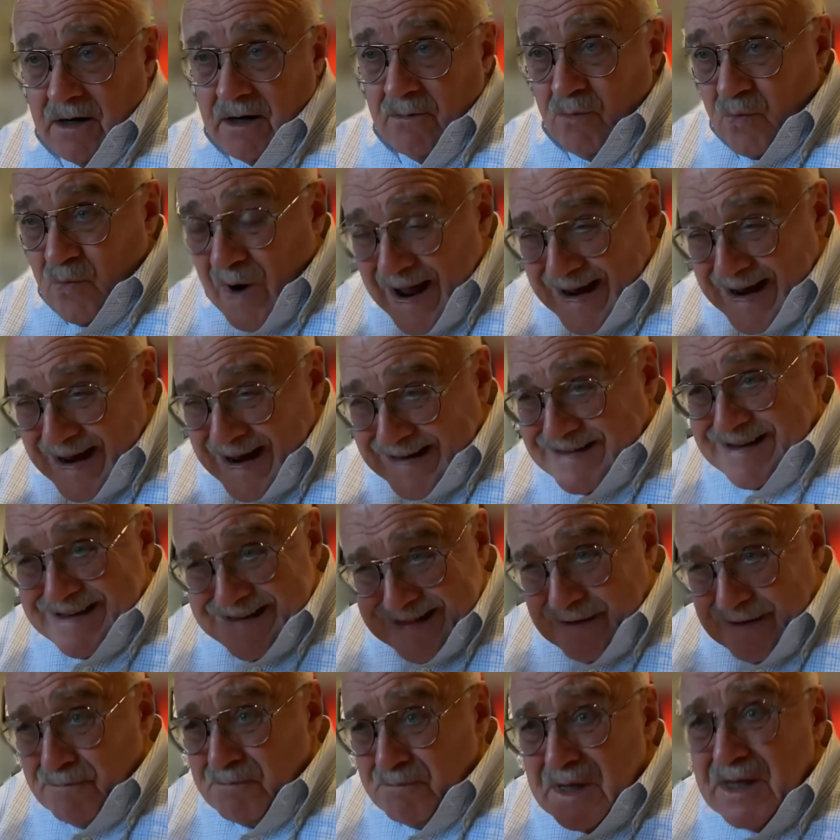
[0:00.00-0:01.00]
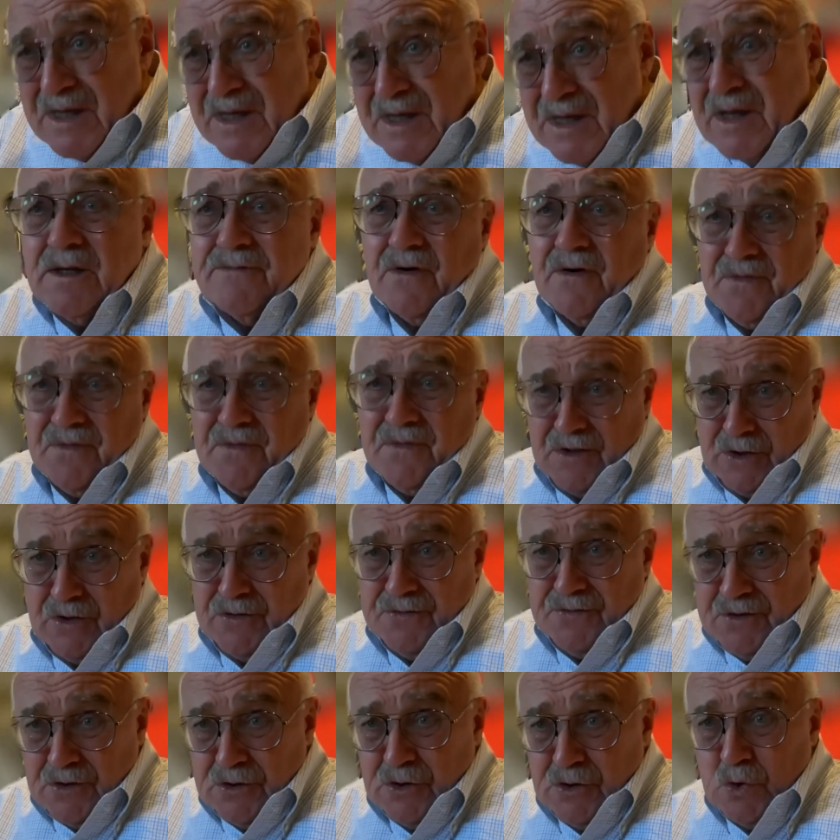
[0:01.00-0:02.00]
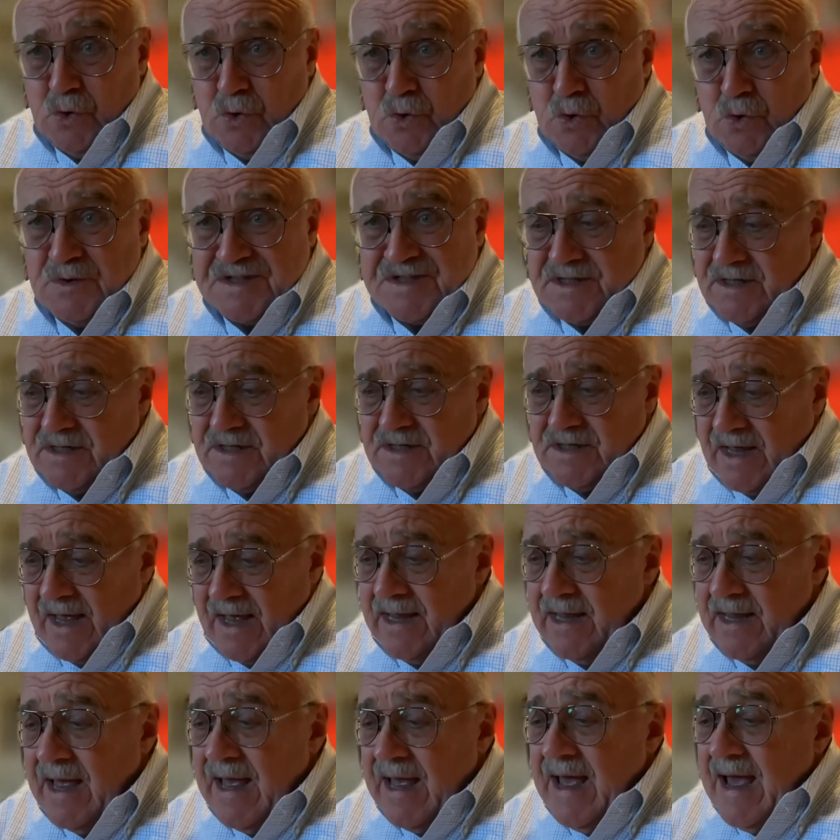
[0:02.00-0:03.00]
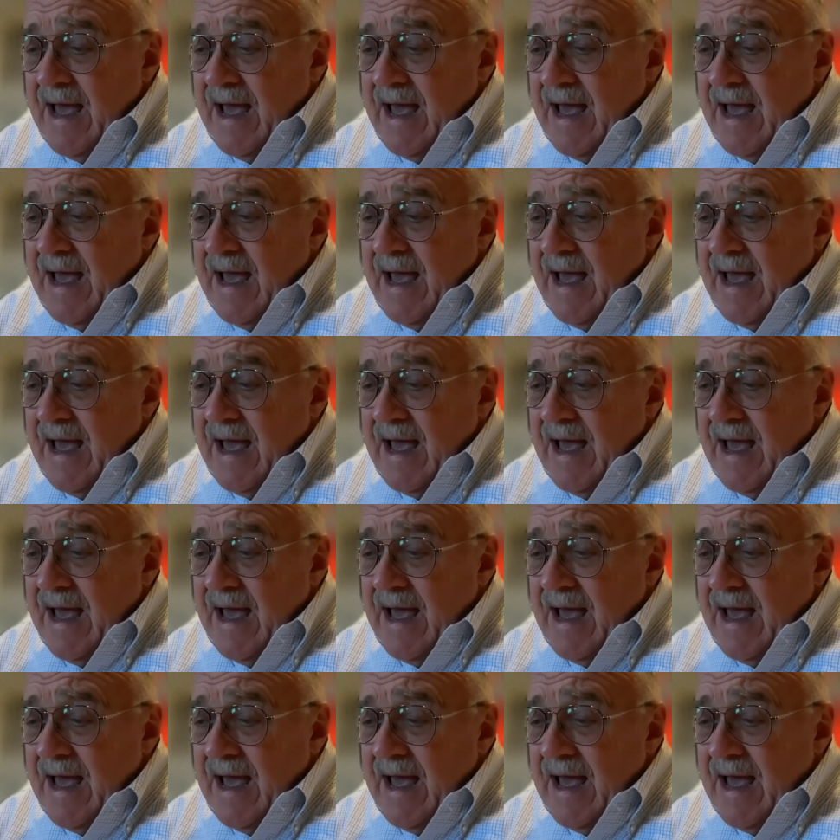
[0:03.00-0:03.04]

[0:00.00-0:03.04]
right in the middle of the news today.